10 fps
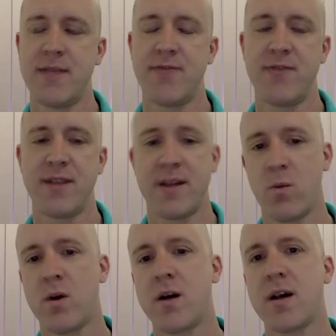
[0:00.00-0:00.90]
if it didn't
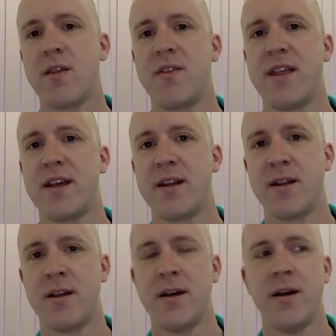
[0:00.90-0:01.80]
work, then they can
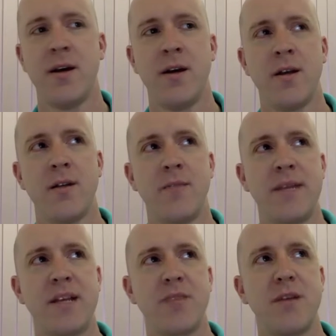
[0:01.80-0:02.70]
be
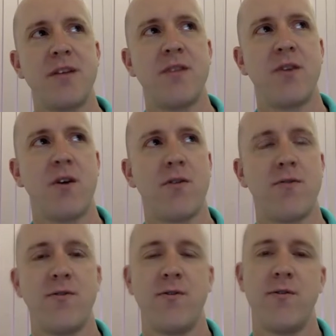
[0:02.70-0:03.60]
dismissive of,
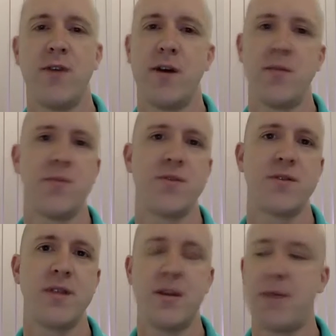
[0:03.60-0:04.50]
um,
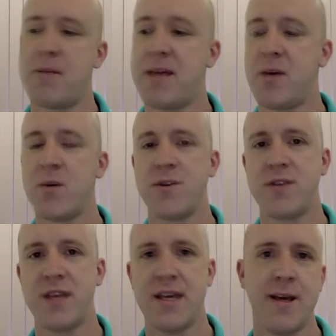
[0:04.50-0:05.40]
you know, maybe it was
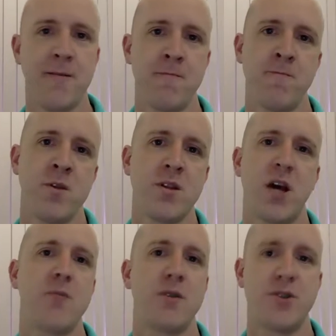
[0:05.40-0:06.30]
the
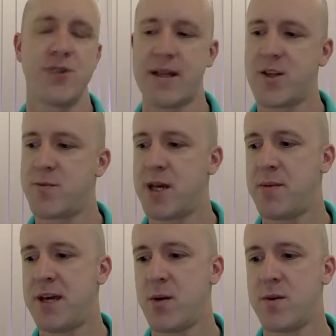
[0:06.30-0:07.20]
time constraints,
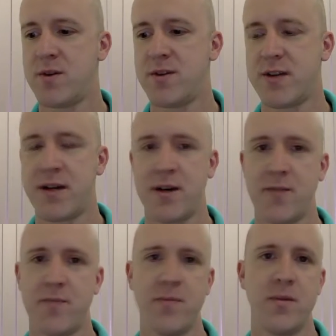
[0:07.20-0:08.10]
maybe it was uh,
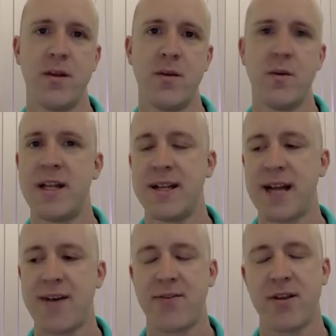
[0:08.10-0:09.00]
we didn't
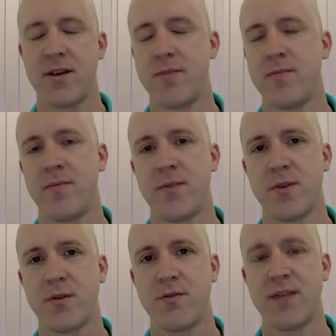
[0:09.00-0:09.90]
have the
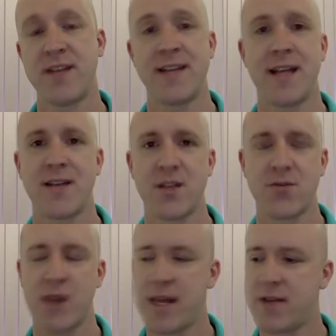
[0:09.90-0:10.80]
sort of needs analysis
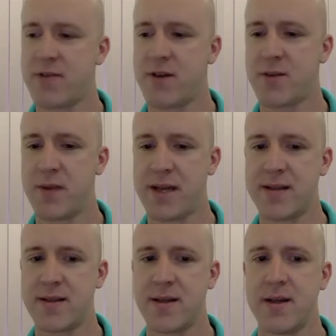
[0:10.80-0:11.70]
right in the first place